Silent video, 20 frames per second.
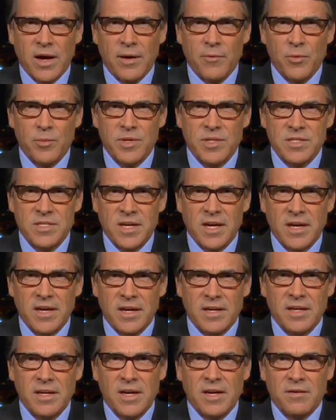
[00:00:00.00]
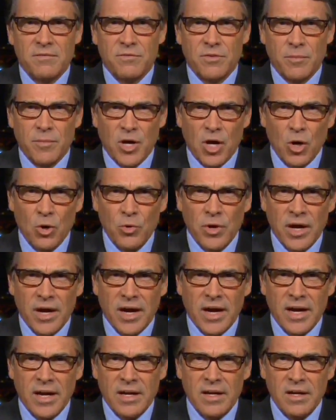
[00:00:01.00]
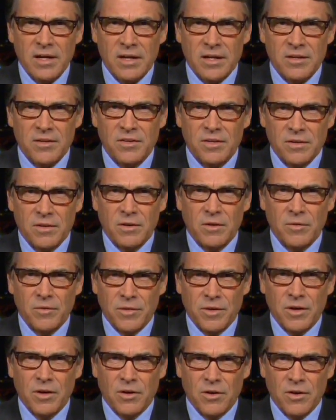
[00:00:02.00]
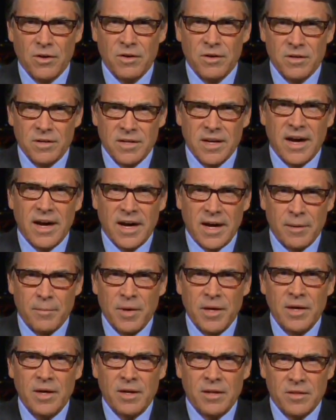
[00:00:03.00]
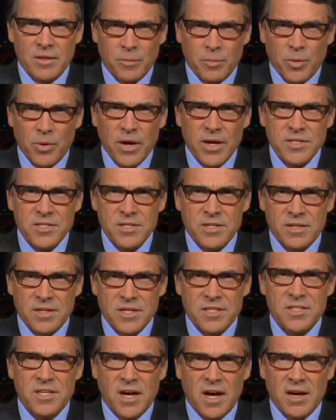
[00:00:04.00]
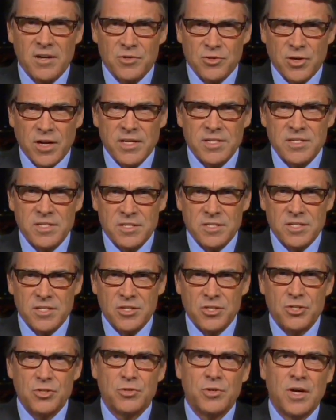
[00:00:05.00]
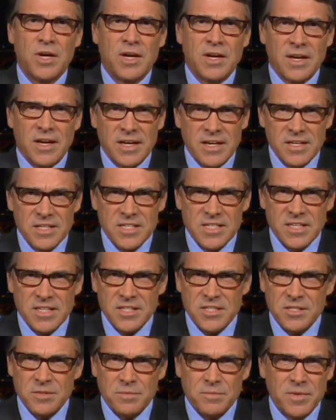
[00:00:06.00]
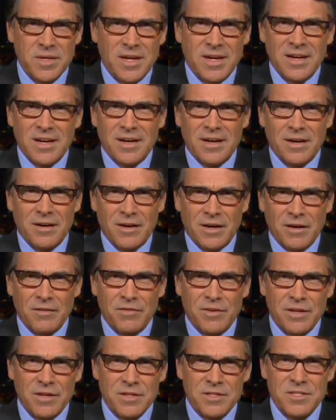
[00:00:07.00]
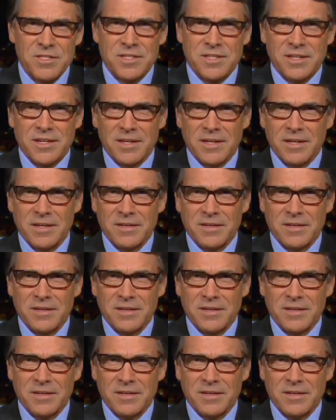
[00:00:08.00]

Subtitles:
what I would be saying. From '09 until the current time, the President has not addressed this issue. Now, he has sent some of his